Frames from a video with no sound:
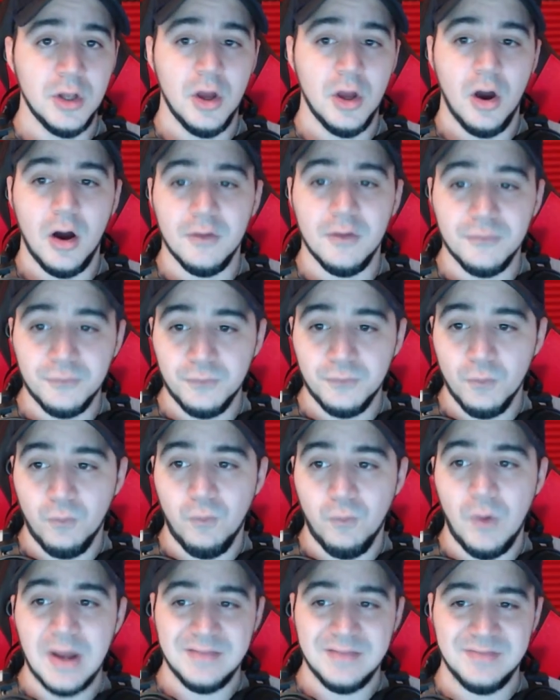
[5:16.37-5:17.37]
of
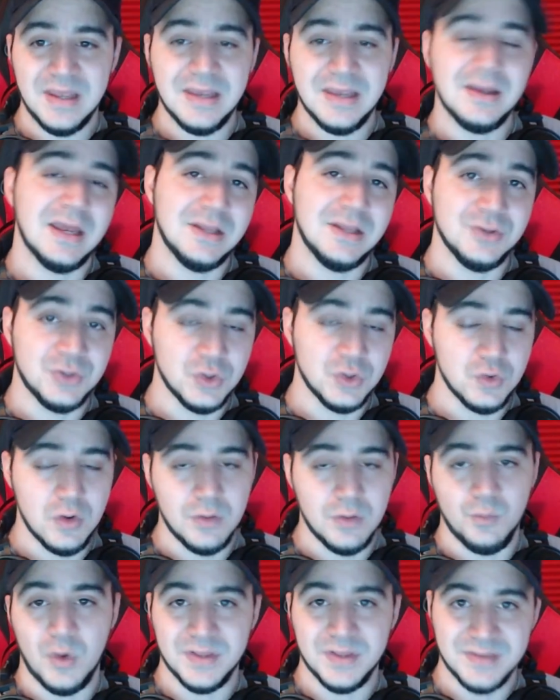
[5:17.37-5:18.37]
what they can do
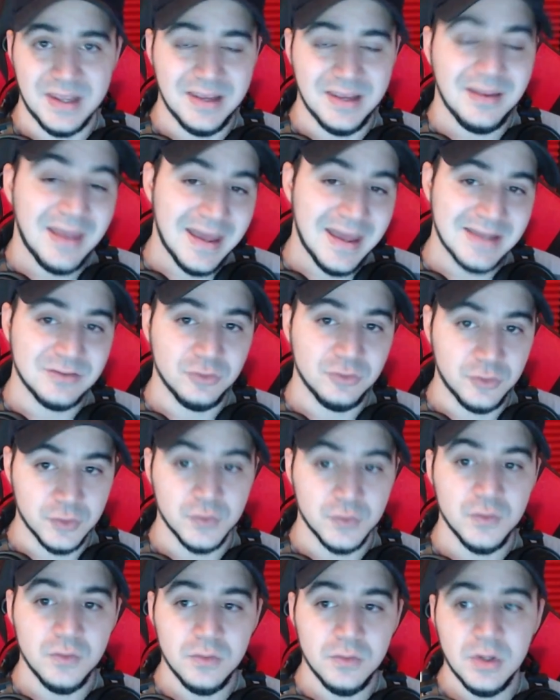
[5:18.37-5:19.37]
and what they can't
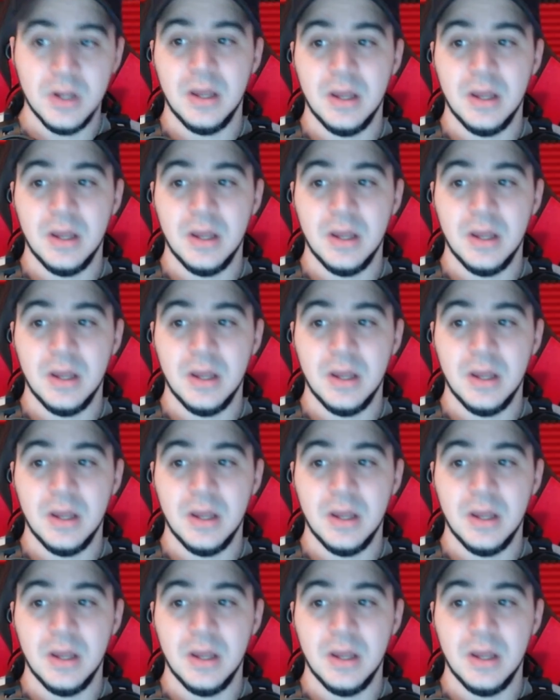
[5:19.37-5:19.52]
do.